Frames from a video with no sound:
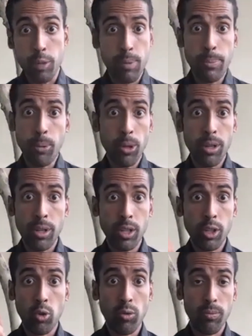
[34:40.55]
People are
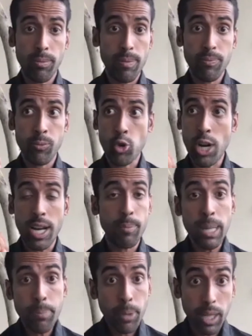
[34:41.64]
trying to
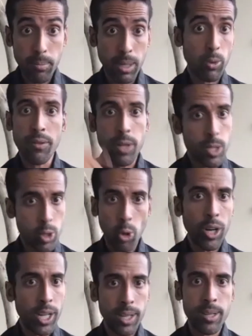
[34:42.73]
manipulate me. Whatever the
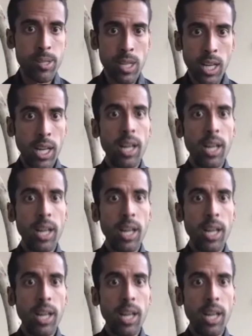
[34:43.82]
story is,